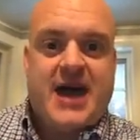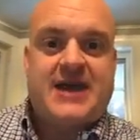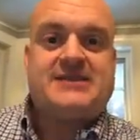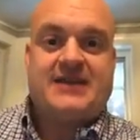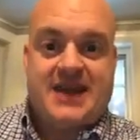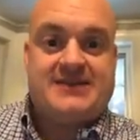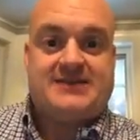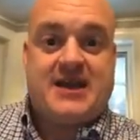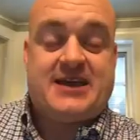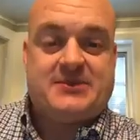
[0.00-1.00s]

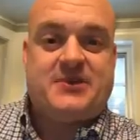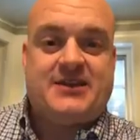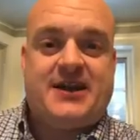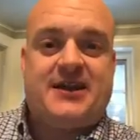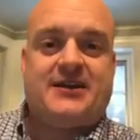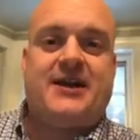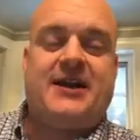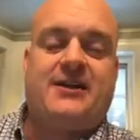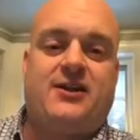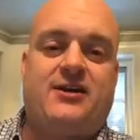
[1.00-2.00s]
hasn't been done
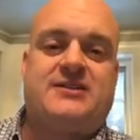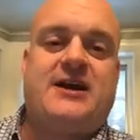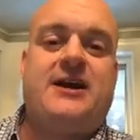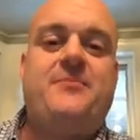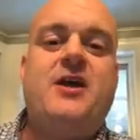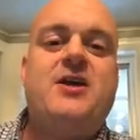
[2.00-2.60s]
in a long time.